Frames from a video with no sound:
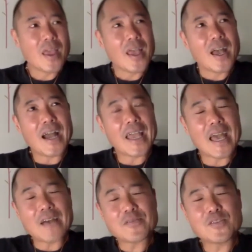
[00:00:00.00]
I
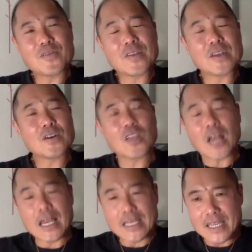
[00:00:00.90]
have to feel
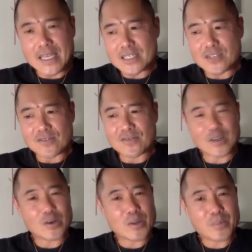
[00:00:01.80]
like it's a
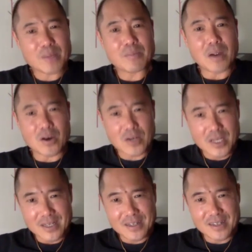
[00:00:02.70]
very big
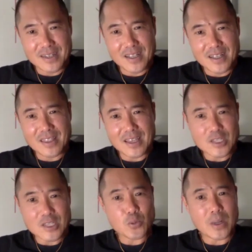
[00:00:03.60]
market that
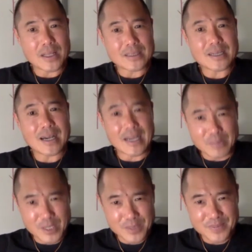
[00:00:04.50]
is well timed,